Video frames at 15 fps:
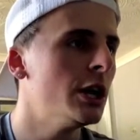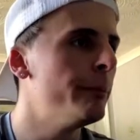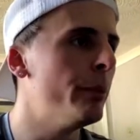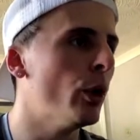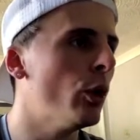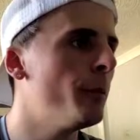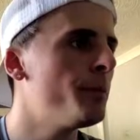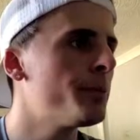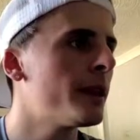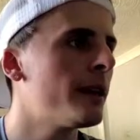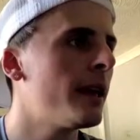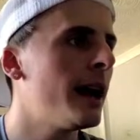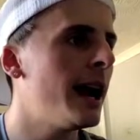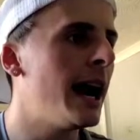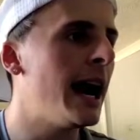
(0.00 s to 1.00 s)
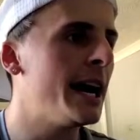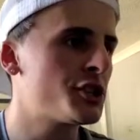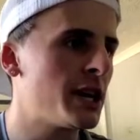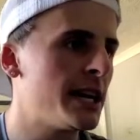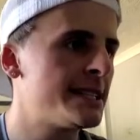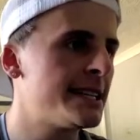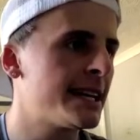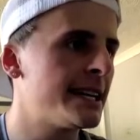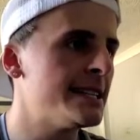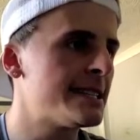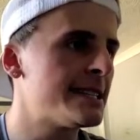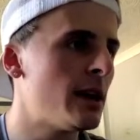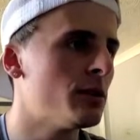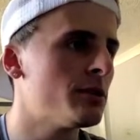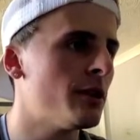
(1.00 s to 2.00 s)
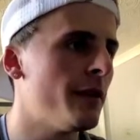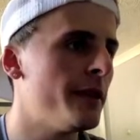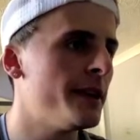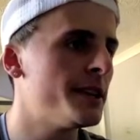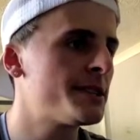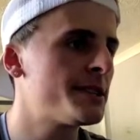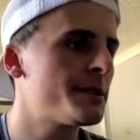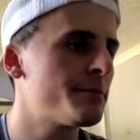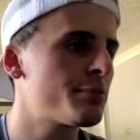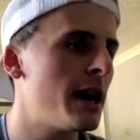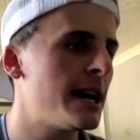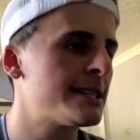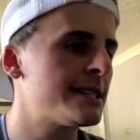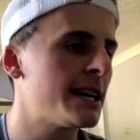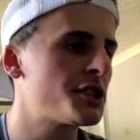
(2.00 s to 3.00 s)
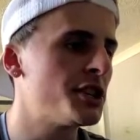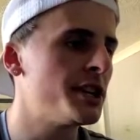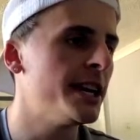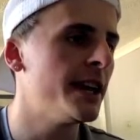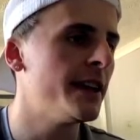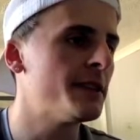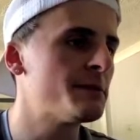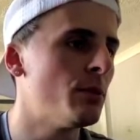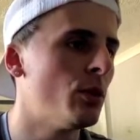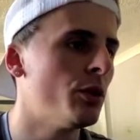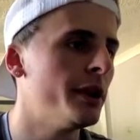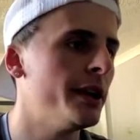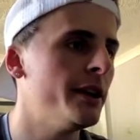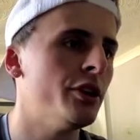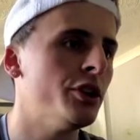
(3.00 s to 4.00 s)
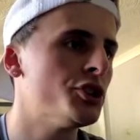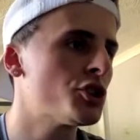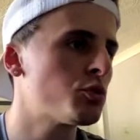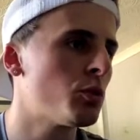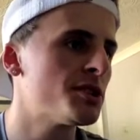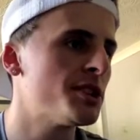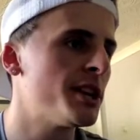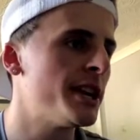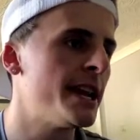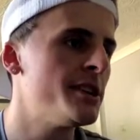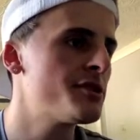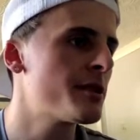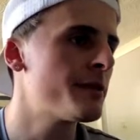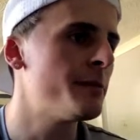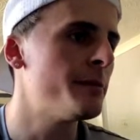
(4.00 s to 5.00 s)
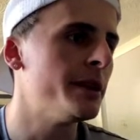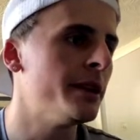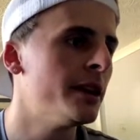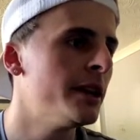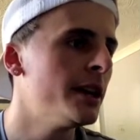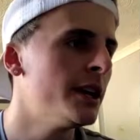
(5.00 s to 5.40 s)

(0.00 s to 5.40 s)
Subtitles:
But I tried taking sells on this price action here this morning, and there just wasn't an entry for me.